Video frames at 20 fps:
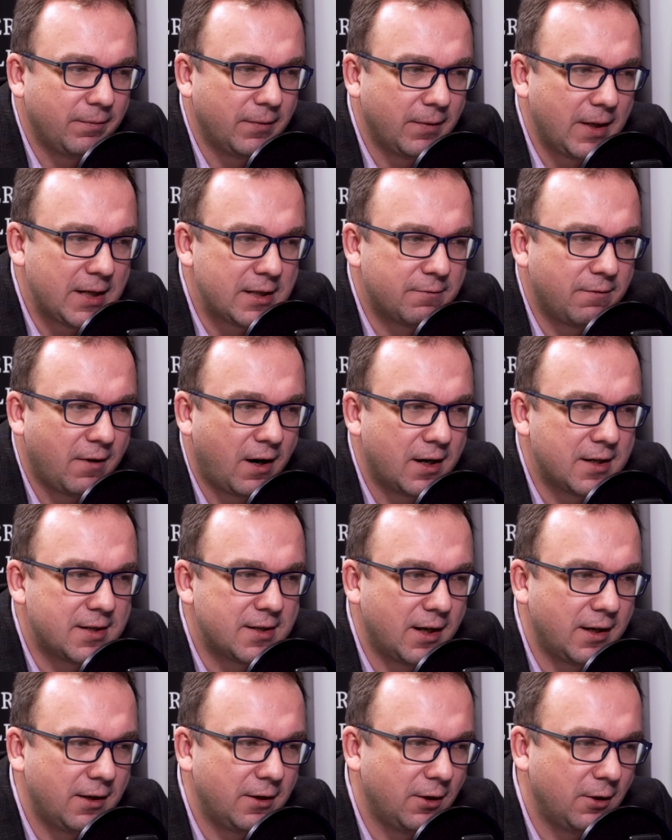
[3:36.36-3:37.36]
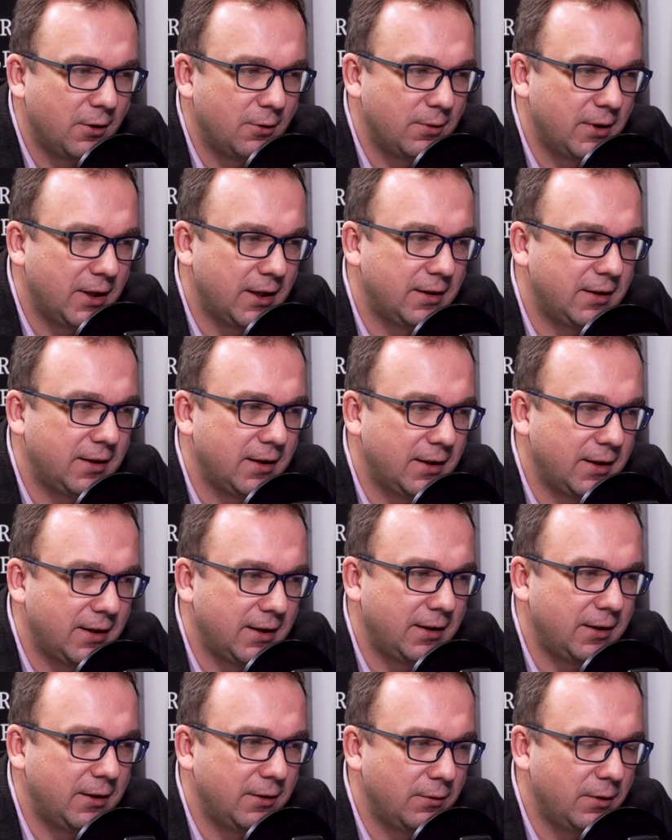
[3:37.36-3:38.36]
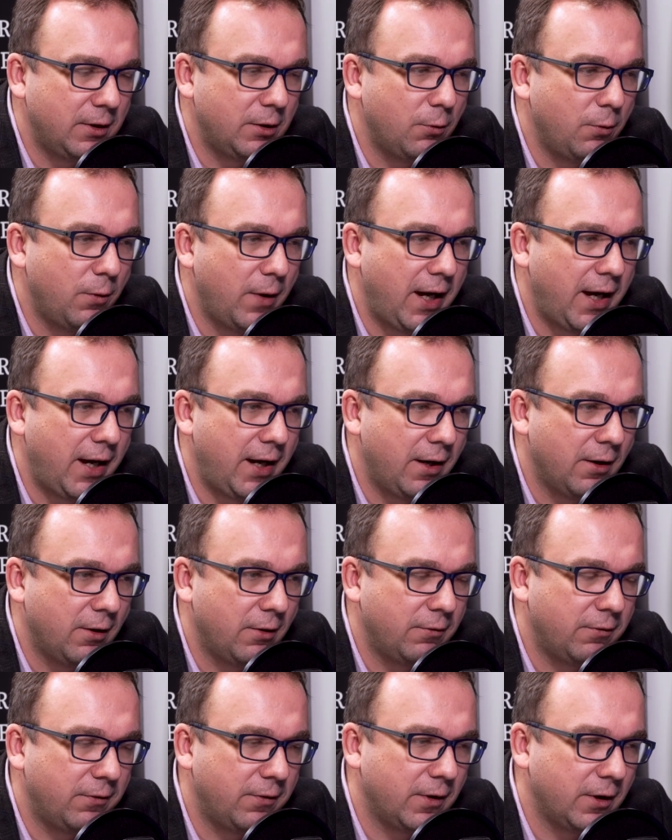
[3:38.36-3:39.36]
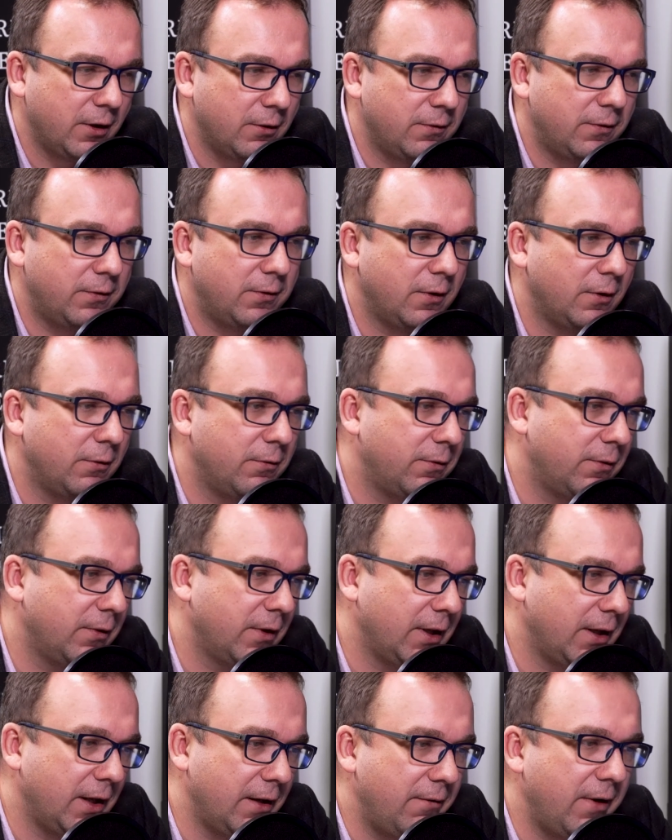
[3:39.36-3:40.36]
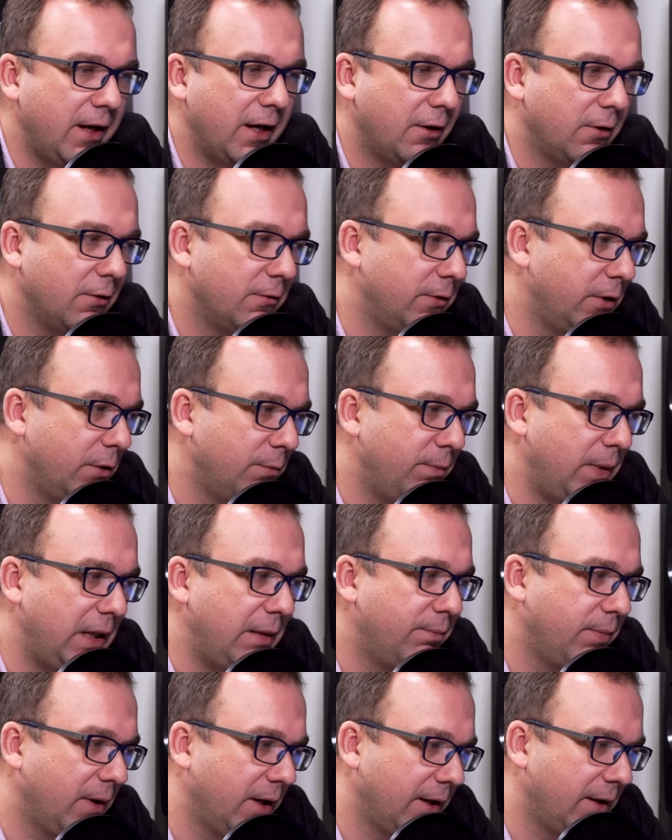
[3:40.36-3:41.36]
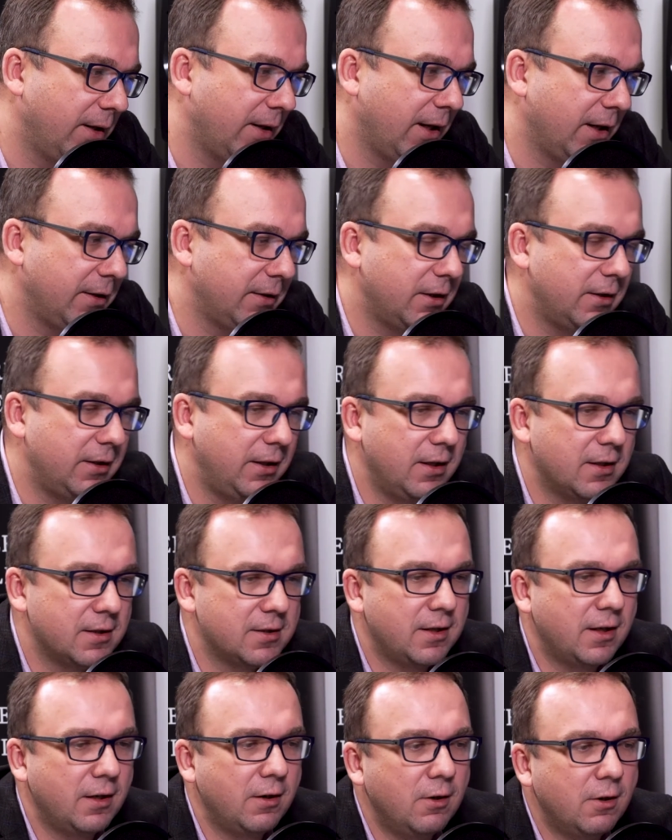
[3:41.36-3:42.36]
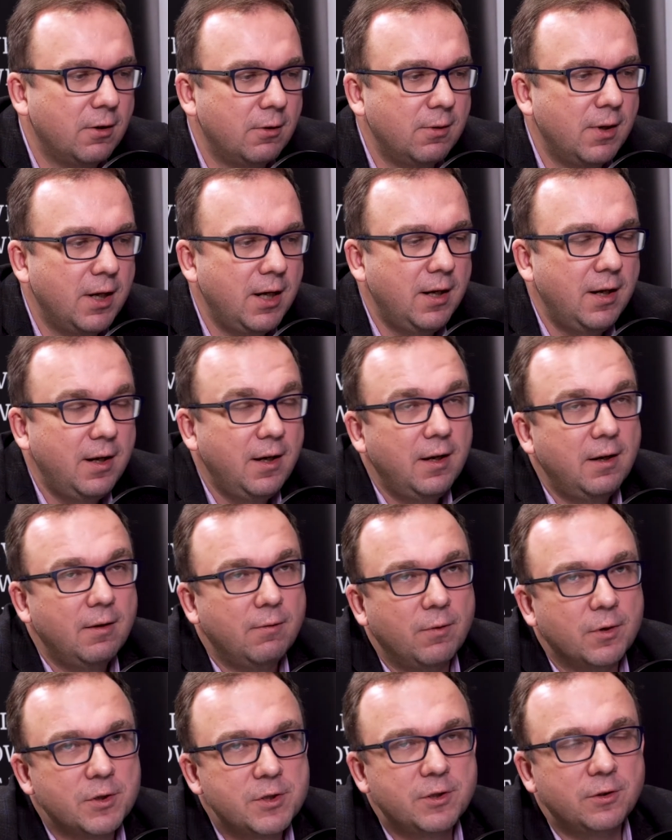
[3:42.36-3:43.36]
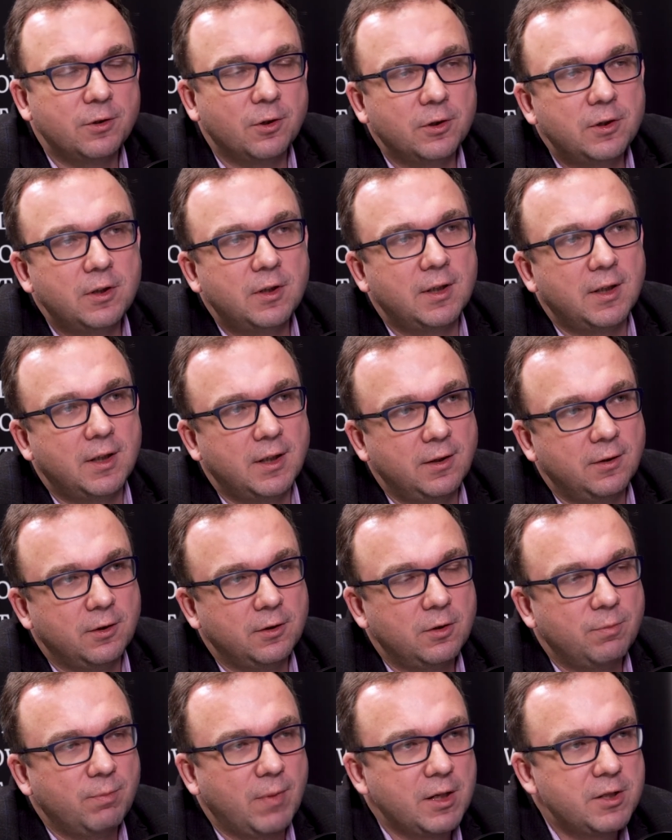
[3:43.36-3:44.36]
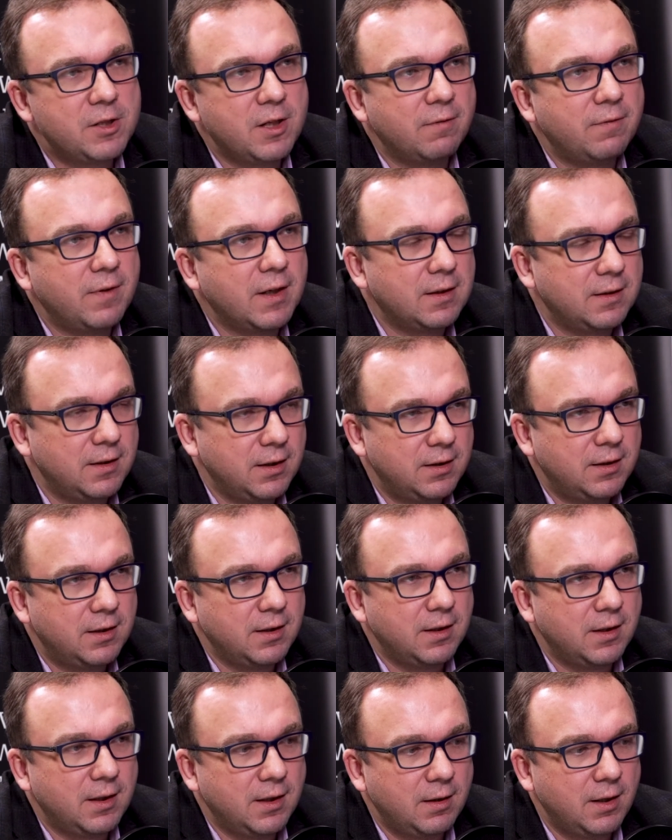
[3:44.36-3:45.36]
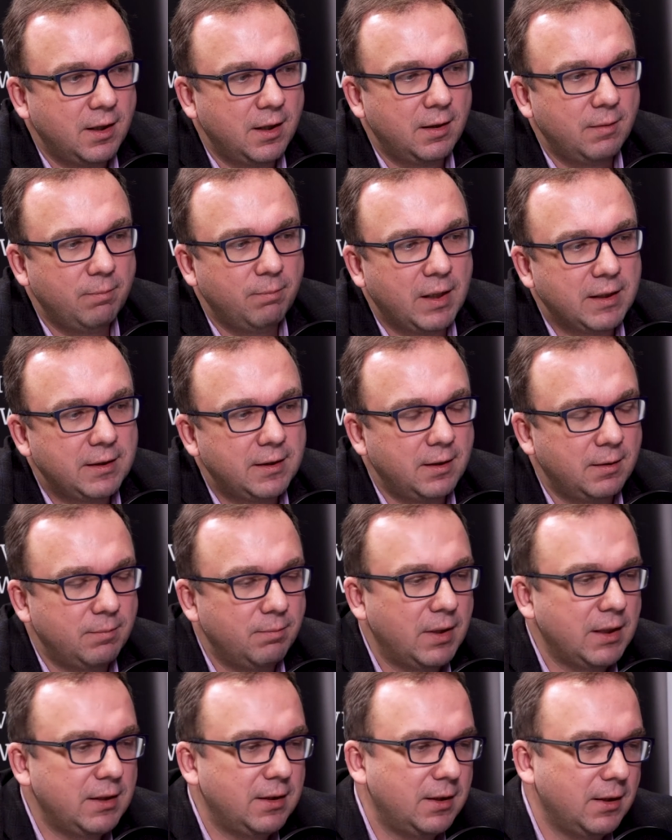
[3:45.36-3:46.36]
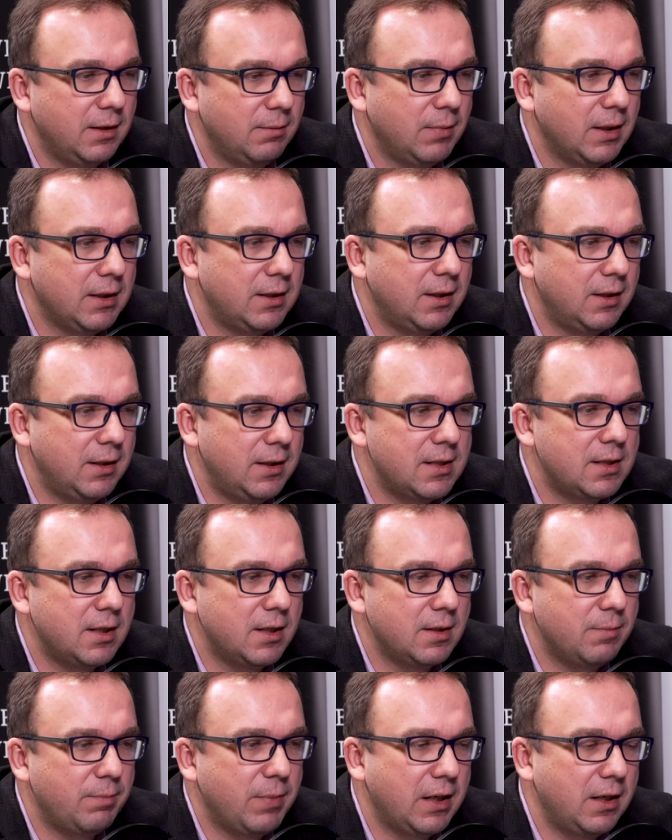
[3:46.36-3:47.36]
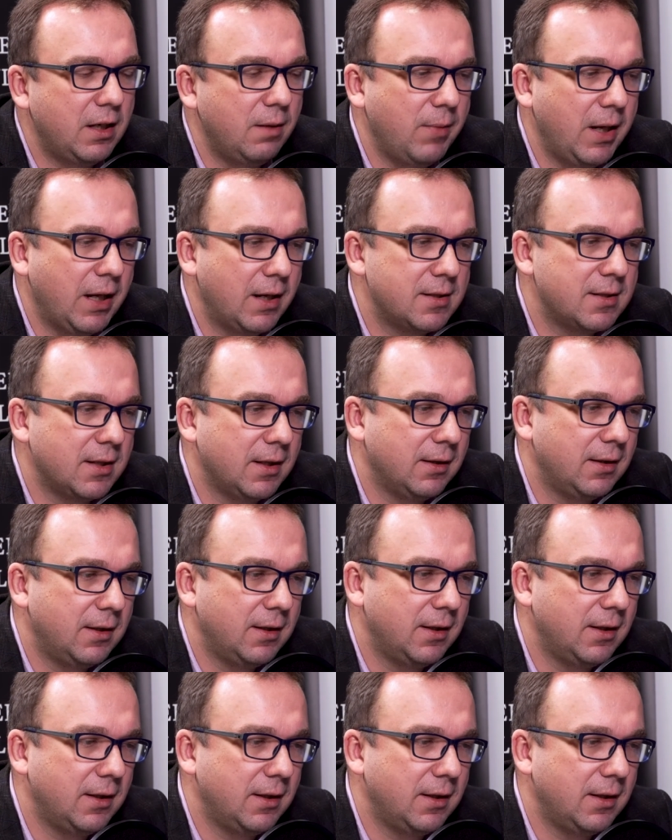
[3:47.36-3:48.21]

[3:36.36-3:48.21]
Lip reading: as far as I know, that the way of living of the people 100 years ago was not much affected, but this pandemics, and